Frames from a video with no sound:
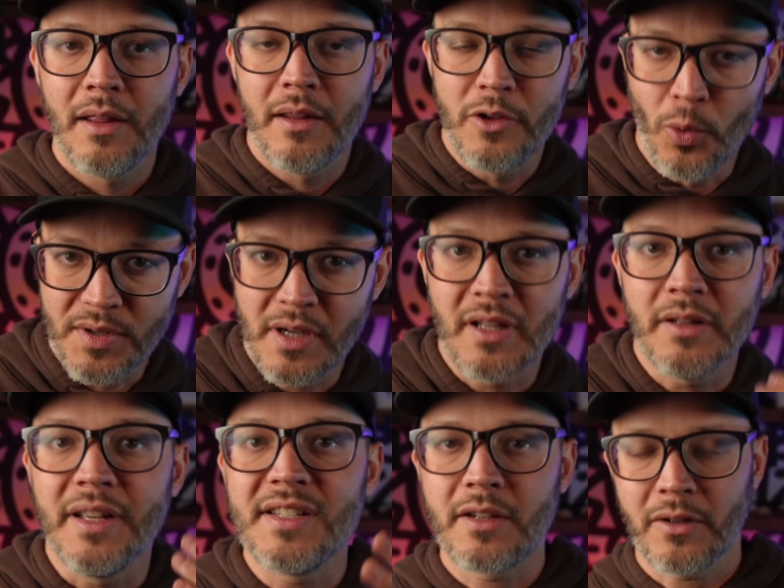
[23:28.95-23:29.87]
You're sending
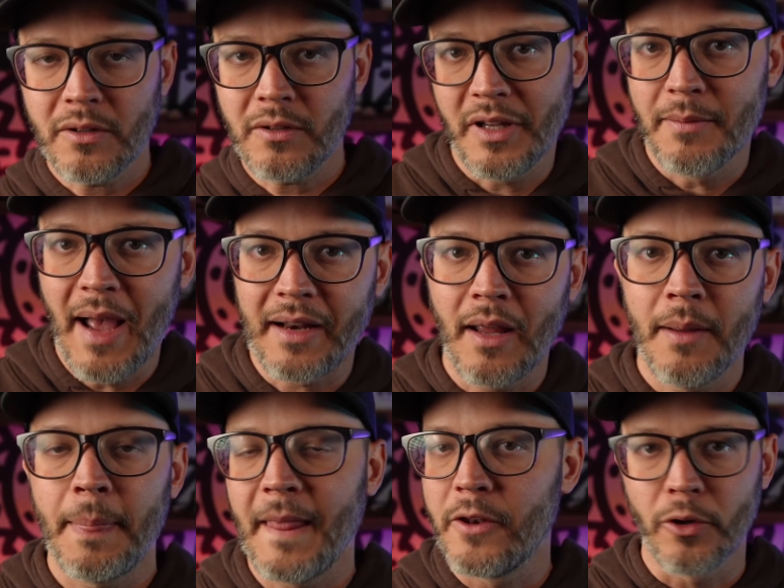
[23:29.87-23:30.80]
leads to their lead magnet,
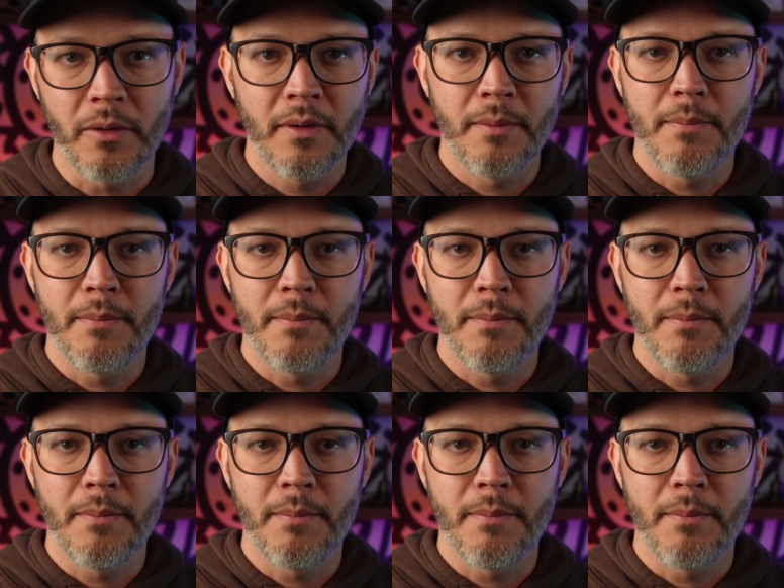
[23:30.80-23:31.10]
and they're